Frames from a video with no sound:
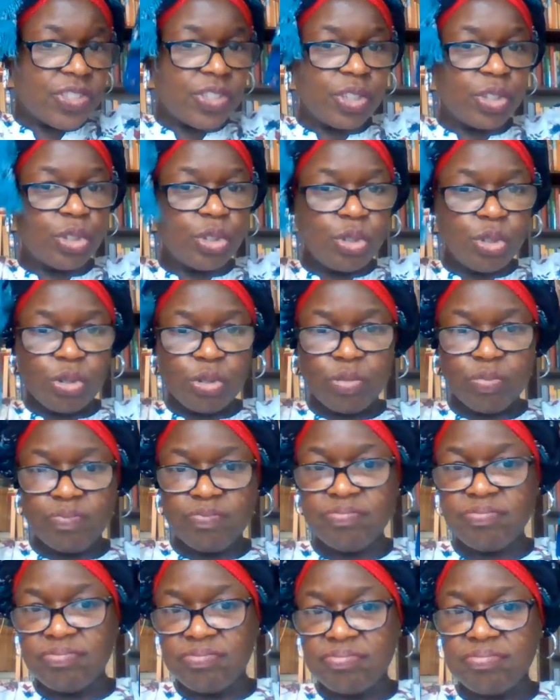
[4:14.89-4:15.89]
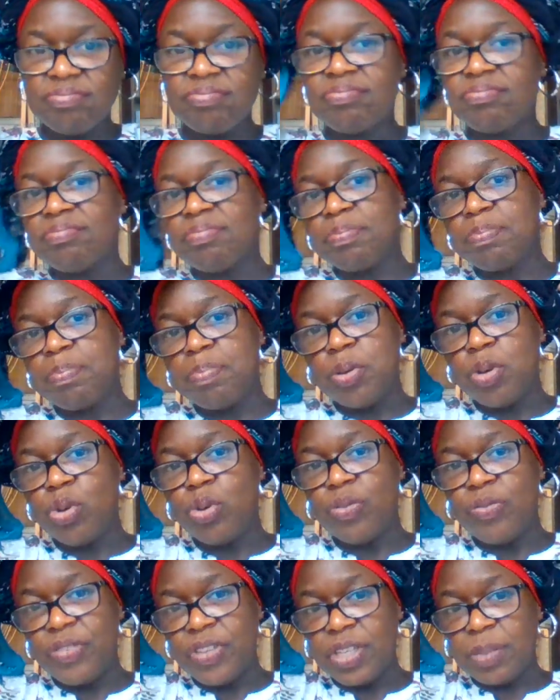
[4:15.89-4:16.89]
little
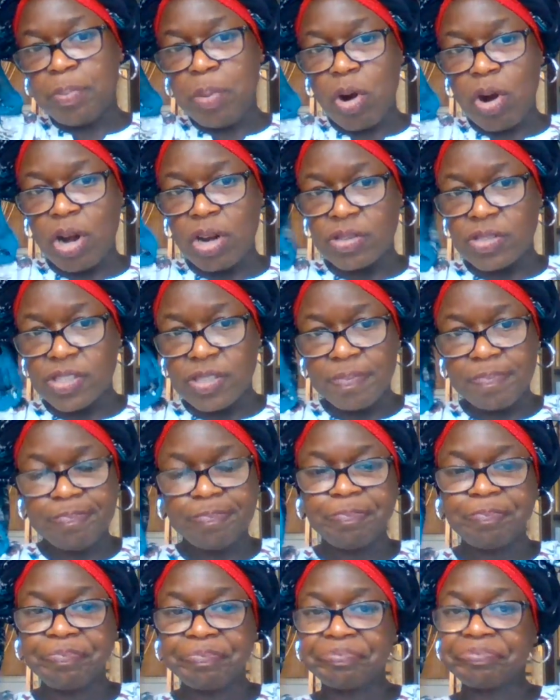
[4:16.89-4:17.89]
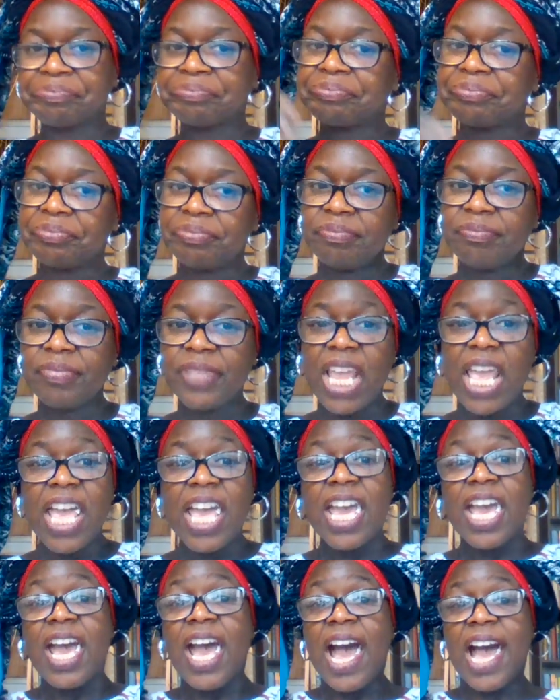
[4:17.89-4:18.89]
poofy parts.
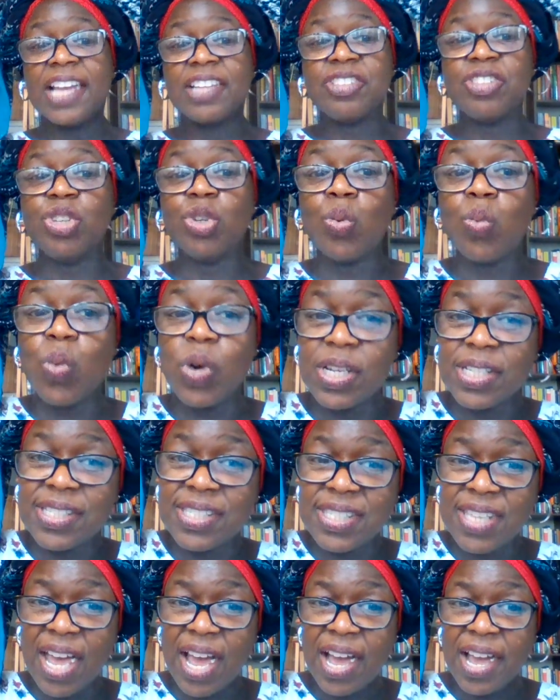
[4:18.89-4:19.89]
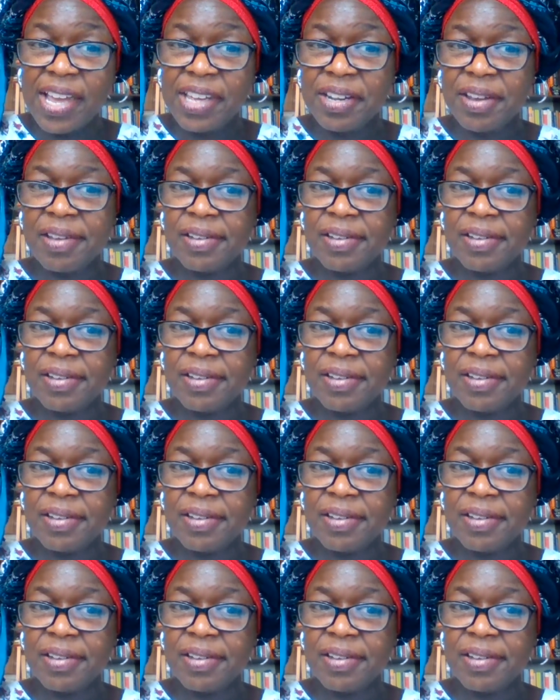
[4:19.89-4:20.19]
I took one side,